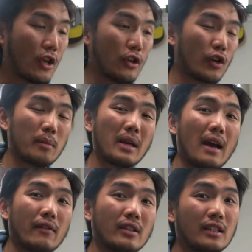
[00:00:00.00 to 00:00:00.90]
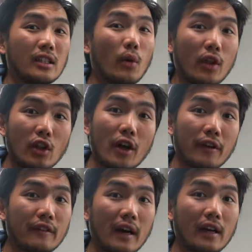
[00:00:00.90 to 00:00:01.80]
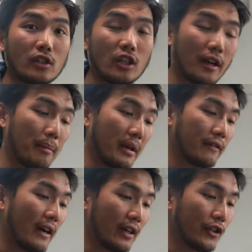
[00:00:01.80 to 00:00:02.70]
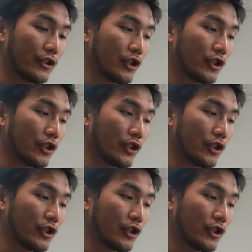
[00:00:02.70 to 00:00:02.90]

you're gonna be having to deal with a lot of files, a lot of big files.